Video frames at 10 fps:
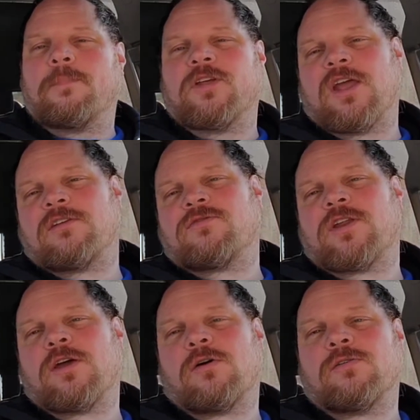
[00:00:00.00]
Today's
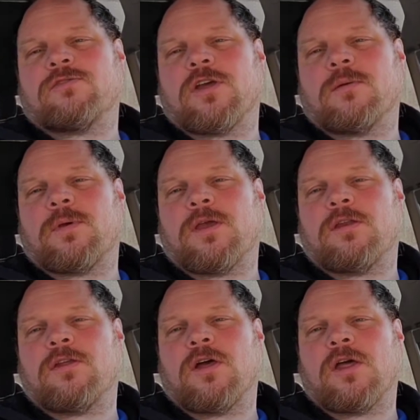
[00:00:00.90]
video is going to be
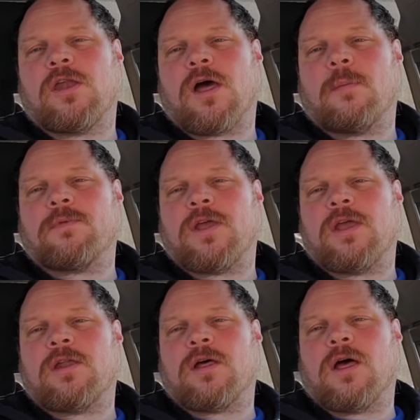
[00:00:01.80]
an
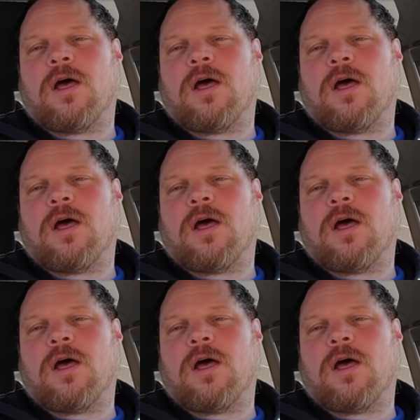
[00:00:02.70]
update